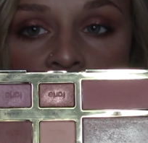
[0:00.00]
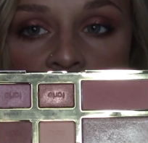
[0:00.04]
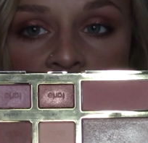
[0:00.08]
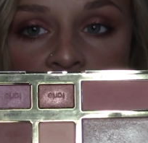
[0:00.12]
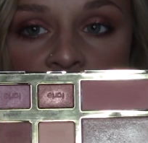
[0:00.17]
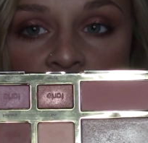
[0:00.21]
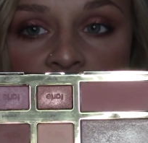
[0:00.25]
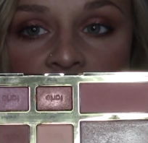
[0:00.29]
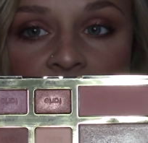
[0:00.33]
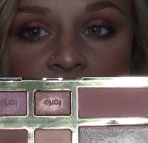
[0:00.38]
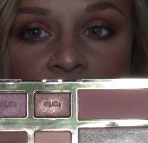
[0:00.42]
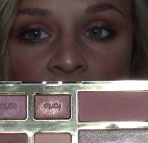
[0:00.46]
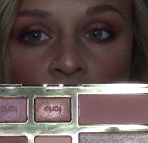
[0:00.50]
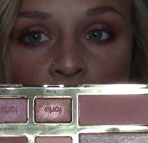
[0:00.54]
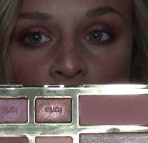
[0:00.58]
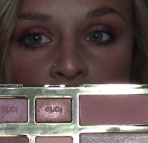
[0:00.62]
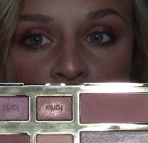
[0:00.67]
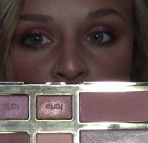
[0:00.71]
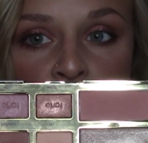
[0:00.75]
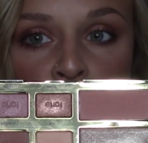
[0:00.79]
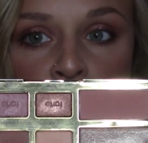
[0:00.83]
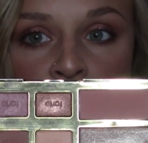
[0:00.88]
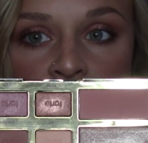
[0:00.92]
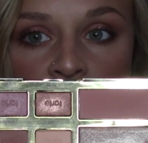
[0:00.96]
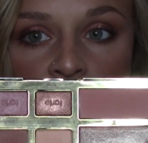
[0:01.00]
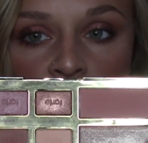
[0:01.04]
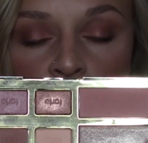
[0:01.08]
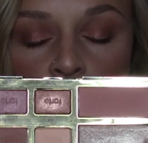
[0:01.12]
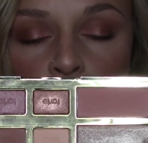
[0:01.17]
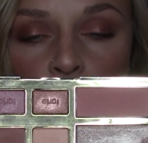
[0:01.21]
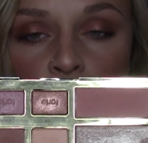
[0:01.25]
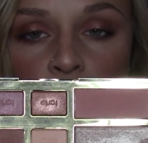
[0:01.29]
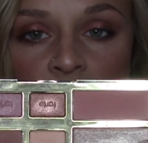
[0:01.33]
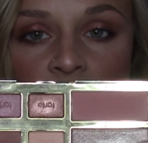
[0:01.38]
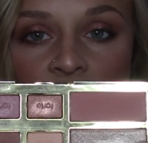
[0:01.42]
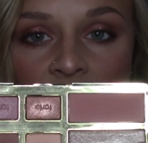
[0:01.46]
and this can also be
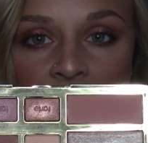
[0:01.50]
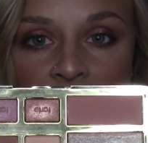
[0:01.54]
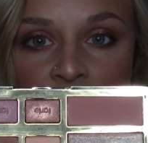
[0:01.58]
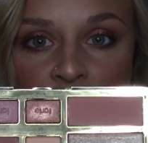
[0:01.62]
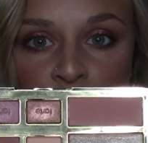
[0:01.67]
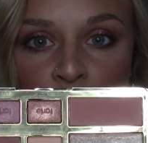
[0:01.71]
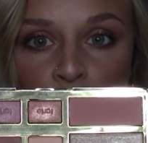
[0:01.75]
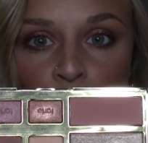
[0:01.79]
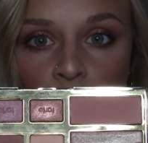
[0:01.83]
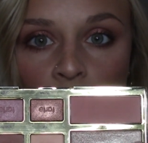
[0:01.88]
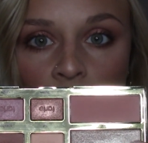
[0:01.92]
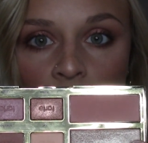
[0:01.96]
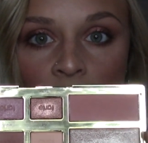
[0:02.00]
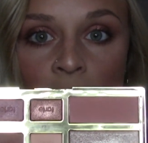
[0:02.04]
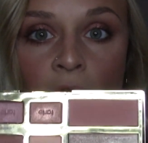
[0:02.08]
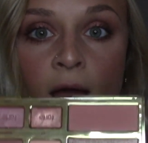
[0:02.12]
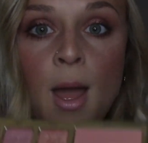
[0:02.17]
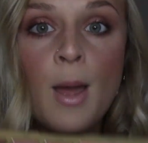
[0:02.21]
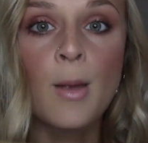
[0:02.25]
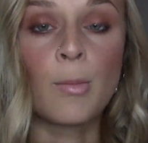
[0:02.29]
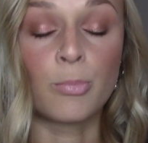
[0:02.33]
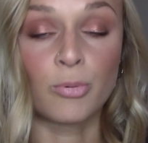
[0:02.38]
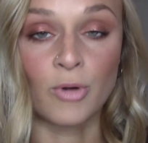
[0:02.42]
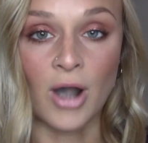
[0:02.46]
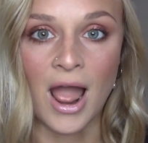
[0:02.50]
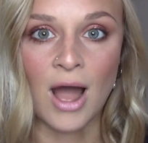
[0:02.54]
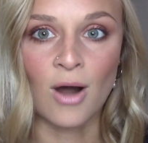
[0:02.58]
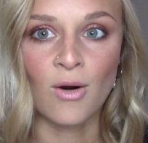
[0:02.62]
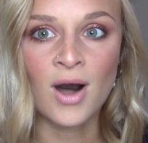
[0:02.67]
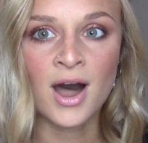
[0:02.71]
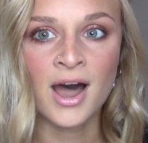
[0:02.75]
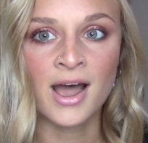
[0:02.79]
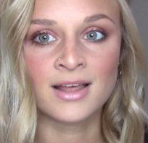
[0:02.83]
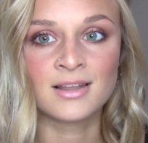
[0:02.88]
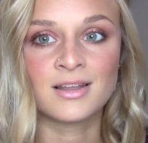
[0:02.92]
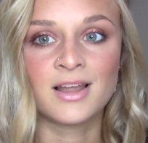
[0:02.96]
used as your brow
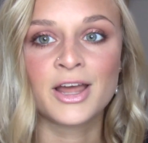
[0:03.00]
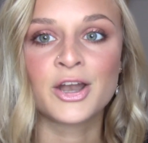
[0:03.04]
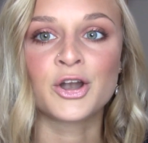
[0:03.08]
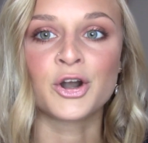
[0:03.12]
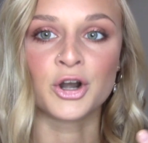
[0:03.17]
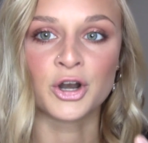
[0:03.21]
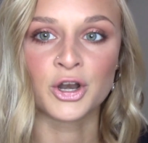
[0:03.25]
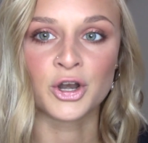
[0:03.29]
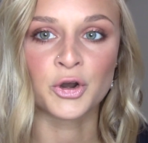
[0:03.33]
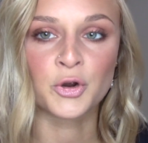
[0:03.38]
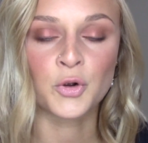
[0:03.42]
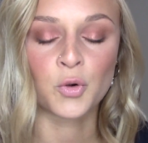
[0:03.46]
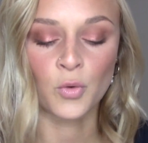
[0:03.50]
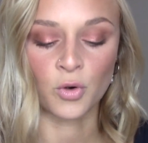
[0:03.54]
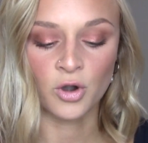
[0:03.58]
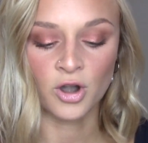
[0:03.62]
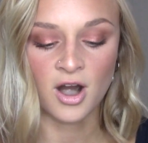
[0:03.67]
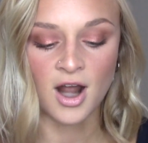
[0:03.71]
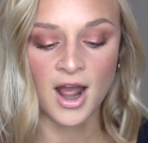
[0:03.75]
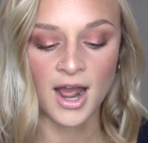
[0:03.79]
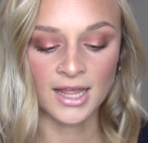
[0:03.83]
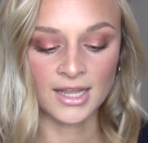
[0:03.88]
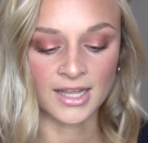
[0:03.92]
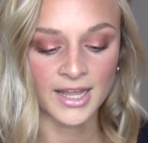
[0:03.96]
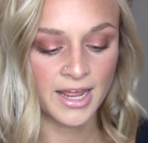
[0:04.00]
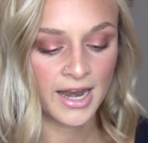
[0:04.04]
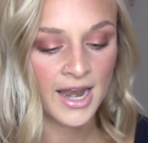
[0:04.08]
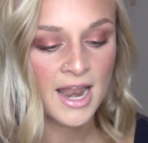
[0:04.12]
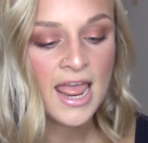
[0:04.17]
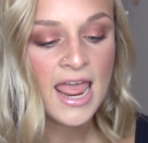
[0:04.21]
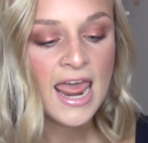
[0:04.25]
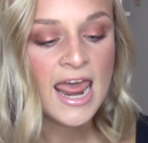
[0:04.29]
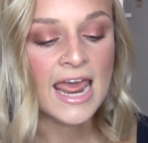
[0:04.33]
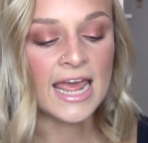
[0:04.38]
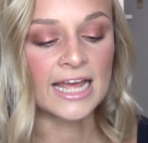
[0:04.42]
highlight or inner corner highlight.